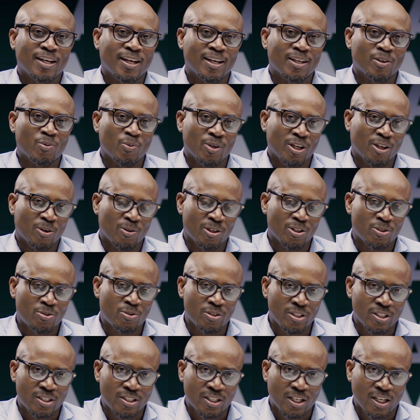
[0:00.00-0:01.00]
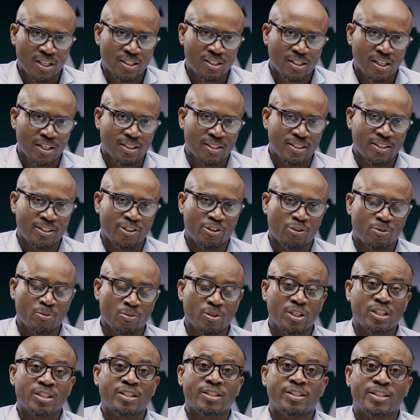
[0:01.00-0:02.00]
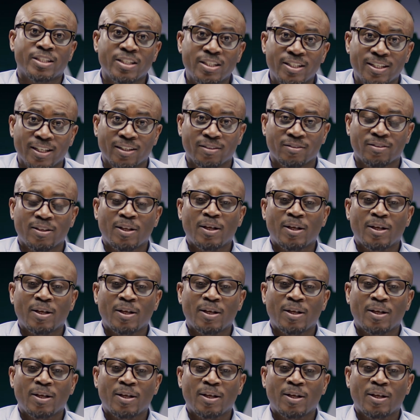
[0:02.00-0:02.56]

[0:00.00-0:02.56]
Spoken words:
And we are going to discuss that issue in detail.